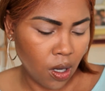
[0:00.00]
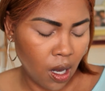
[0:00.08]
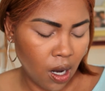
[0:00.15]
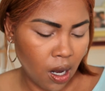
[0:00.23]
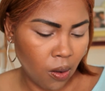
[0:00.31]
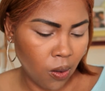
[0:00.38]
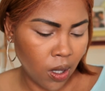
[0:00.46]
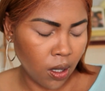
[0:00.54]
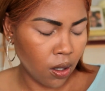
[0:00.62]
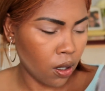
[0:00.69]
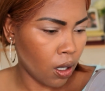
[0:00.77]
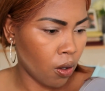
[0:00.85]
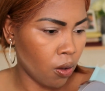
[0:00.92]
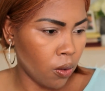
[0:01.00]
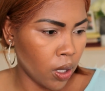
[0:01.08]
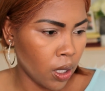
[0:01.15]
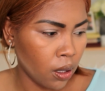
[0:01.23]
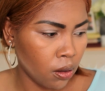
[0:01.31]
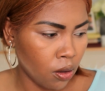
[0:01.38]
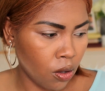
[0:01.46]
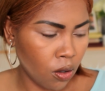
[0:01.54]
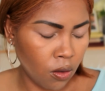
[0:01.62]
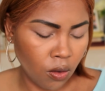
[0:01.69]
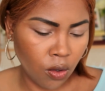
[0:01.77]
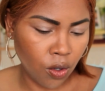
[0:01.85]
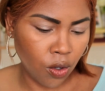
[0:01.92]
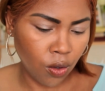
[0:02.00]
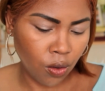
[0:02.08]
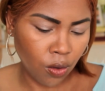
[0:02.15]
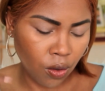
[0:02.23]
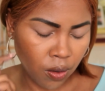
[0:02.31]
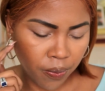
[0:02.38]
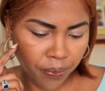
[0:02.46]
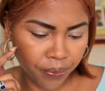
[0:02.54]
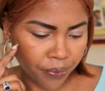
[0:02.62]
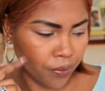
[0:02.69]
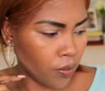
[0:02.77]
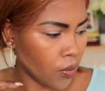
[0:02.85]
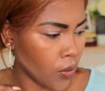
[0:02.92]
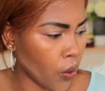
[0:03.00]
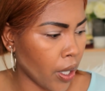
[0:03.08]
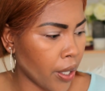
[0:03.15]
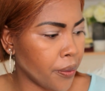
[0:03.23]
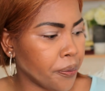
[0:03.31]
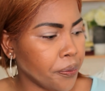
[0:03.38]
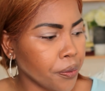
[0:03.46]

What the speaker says: And I wasn't going to do... Okay.